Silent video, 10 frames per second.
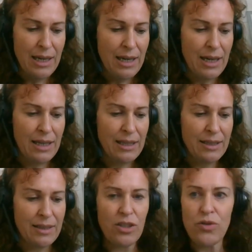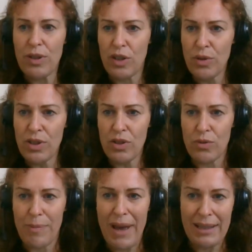And this reduces
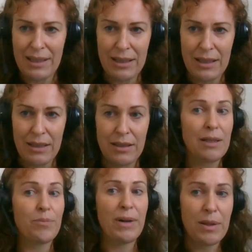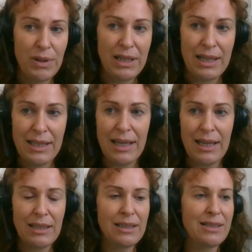dramatically. That might be an
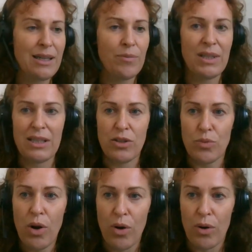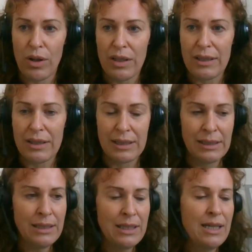indicator that something is wrong.
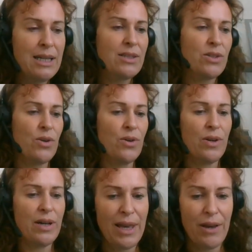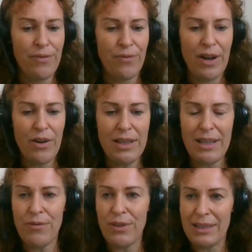Yeah. So we have very
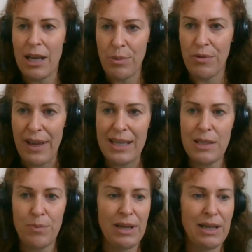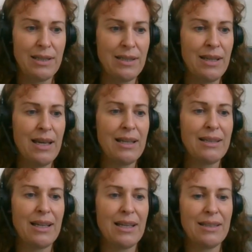different type of aspects
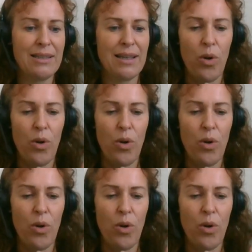that